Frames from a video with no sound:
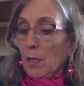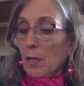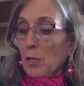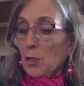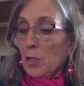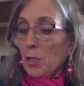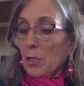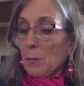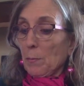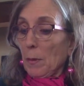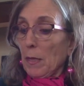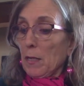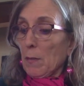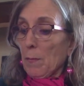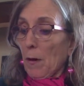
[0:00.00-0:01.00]
She
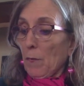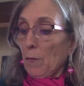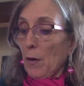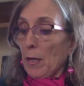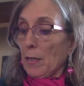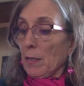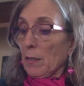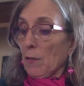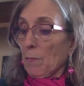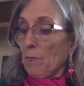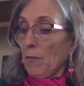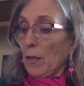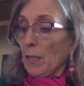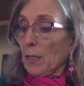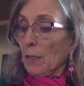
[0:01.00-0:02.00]
explained about finding the
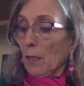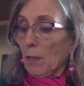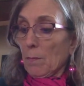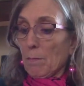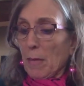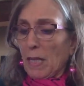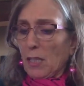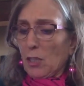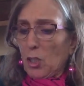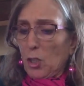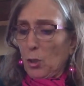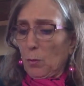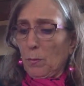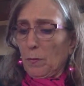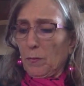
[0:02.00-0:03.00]
funny little metal
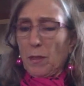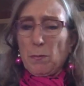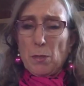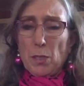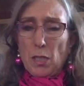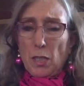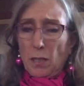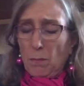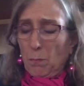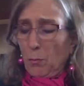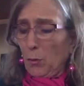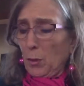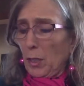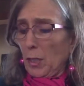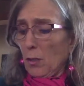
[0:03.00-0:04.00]
tube of lipstick and
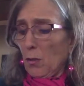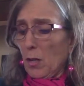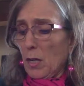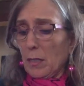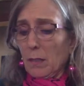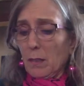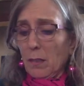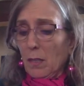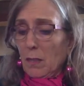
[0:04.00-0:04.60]
putting it on.